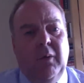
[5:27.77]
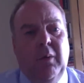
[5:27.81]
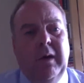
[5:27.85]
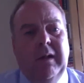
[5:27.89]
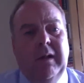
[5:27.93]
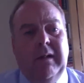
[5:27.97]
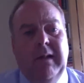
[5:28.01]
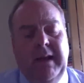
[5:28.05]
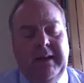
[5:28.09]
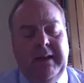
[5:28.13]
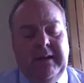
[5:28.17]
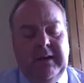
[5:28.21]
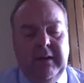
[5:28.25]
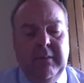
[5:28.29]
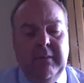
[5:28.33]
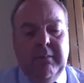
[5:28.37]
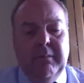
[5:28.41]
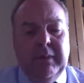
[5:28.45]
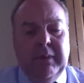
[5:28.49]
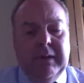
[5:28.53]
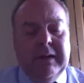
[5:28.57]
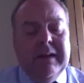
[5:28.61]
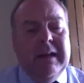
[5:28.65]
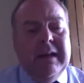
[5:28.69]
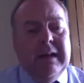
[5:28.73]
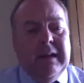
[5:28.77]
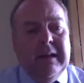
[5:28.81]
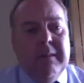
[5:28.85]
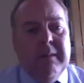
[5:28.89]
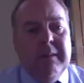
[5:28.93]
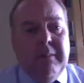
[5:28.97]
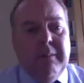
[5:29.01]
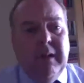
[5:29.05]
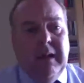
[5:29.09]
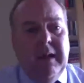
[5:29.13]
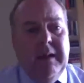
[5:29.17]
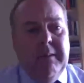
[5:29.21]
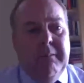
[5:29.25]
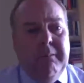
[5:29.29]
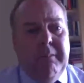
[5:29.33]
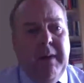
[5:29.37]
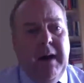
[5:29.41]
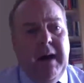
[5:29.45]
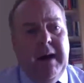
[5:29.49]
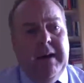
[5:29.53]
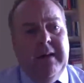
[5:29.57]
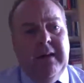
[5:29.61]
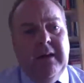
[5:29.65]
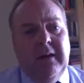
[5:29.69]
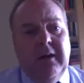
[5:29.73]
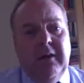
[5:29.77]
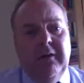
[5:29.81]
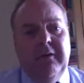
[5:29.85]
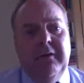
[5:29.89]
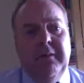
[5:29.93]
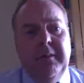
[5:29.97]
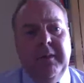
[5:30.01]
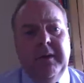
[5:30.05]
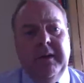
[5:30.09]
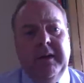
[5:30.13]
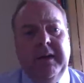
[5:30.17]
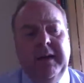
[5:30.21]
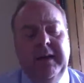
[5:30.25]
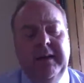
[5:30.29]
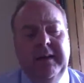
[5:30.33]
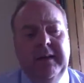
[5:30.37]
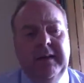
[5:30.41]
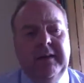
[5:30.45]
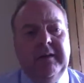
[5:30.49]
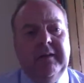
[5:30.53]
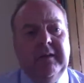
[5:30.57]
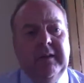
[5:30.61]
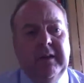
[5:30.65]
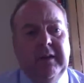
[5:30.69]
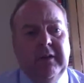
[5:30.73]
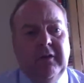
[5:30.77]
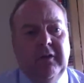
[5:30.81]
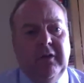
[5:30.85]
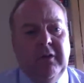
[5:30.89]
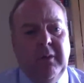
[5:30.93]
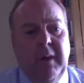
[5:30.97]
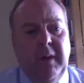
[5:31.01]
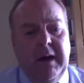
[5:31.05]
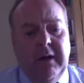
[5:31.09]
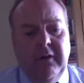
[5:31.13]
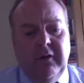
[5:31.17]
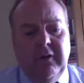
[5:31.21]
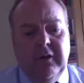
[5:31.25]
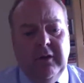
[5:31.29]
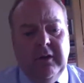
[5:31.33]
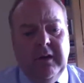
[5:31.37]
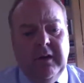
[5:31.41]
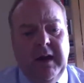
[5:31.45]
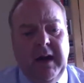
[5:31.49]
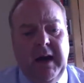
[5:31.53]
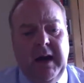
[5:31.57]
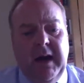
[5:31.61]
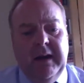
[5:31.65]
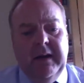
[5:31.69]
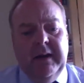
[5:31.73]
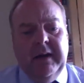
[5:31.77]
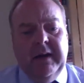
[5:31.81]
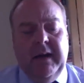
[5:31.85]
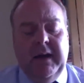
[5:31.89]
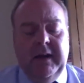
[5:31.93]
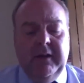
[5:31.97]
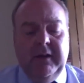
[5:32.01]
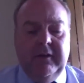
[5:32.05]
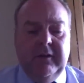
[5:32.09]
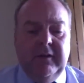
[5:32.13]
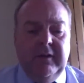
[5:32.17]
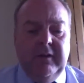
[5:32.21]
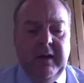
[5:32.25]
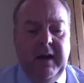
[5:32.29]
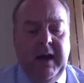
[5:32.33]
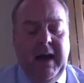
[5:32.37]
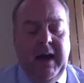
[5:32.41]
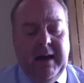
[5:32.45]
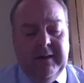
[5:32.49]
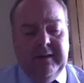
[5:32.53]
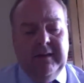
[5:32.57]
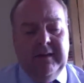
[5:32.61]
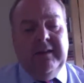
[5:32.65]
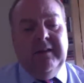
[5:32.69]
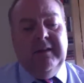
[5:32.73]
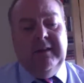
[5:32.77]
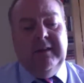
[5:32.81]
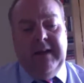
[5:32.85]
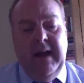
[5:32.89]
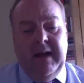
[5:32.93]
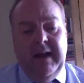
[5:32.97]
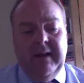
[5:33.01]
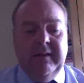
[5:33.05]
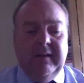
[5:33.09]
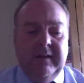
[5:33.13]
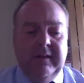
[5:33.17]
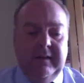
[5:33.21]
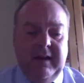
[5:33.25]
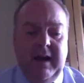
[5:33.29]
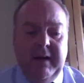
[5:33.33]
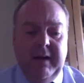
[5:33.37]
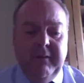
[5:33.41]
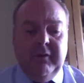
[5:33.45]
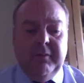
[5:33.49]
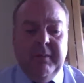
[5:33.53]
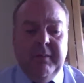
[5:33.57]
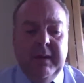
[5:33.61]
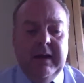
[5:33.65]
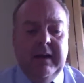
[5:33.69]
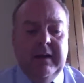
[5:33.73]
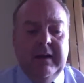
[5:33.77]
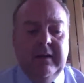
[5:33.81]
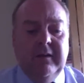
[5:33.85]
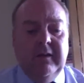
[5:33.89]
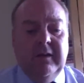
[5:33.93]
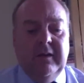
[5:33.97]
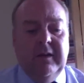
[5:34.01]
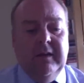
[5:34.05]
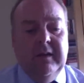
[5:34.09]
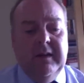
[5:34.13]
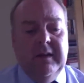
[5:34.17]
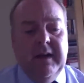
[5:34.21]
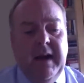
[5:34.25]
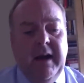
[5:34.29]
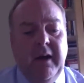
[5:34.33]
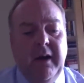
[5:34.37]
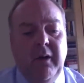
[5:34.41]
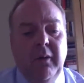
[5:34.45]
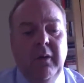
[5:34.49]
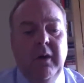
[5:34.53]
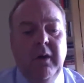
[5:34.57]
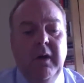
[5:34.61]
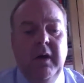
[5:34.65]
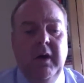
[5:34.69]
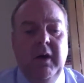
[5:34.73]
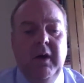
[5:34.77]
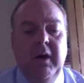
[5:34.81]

We're led completely by the government in this situation, and as it stands, as I'm speaking to you now,